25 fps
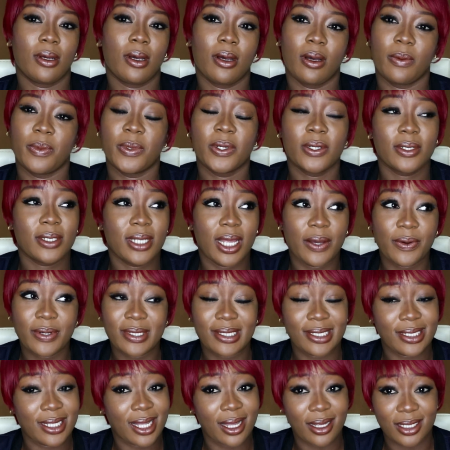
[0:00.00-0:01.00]
that one
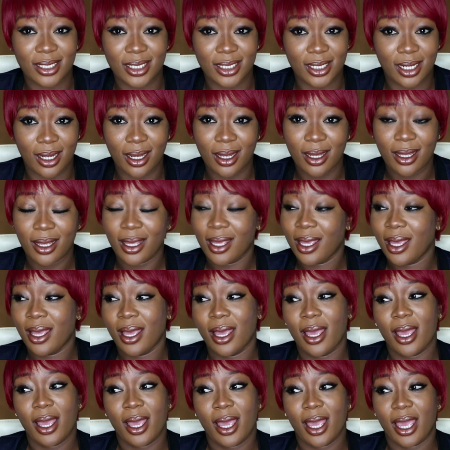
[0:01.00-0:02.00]
is harsher
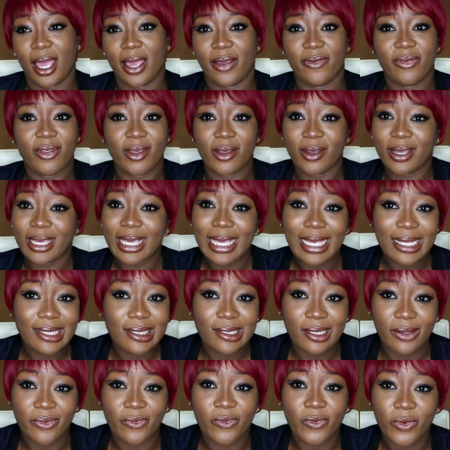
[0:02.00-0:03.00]
if there are
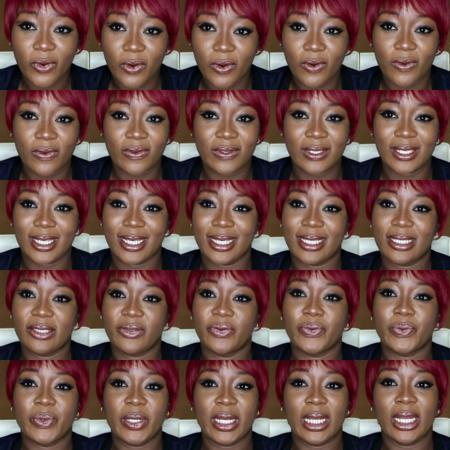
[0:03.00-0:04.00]
kids involved it's
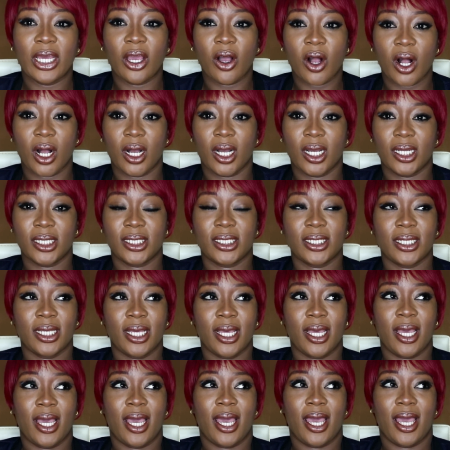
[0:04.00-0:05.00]
really hard
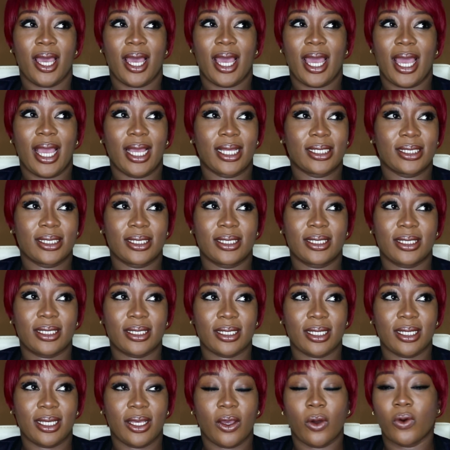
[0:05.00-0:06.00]
and
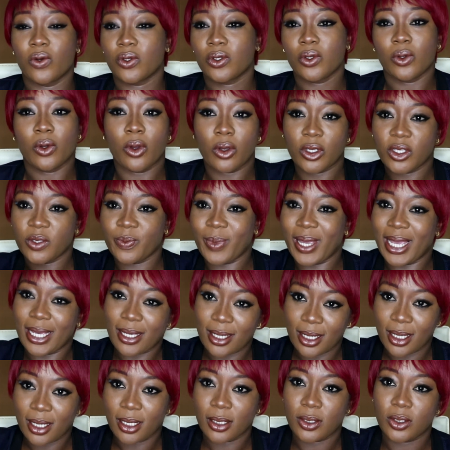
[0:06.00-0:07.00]
it also goes
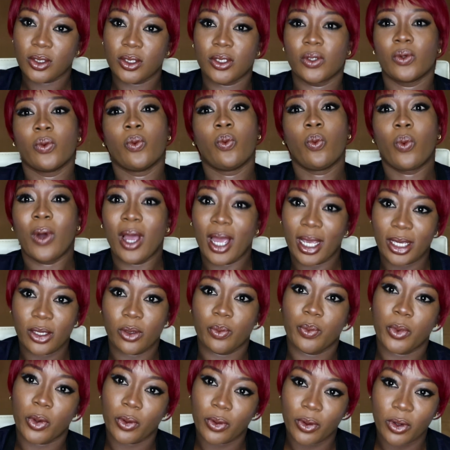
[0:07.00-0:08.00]
back to why you
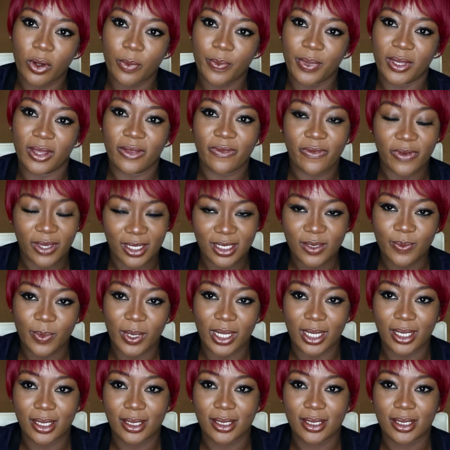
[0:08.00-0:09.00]
broke up in the first
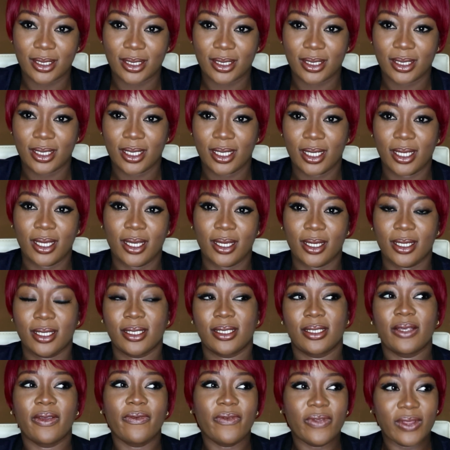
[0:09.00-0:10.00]
place
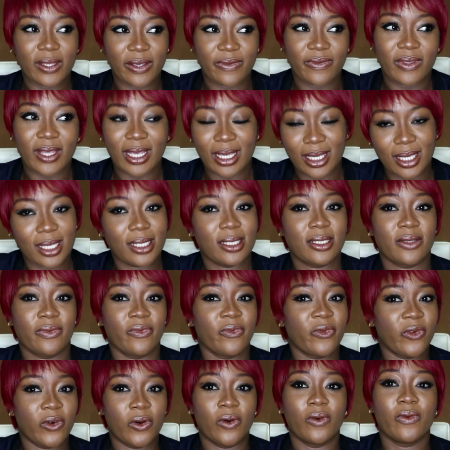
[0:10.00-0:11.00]
because even if there are kids
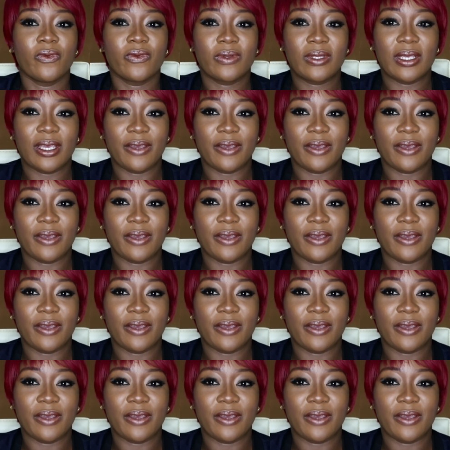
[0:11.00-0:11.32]
involved